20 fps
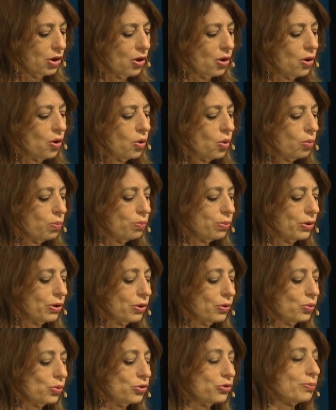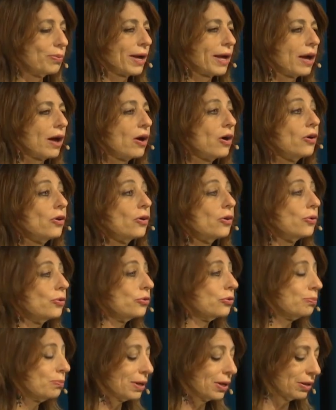Hope was my
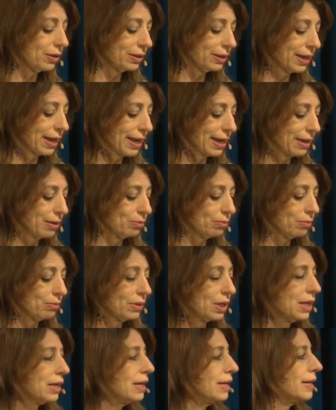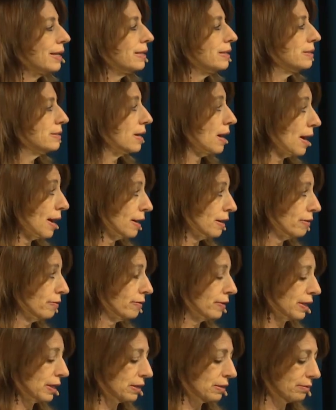uncle's middle name. He died
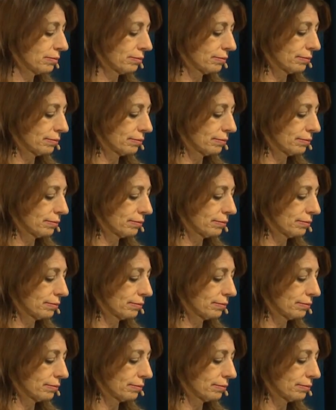of it.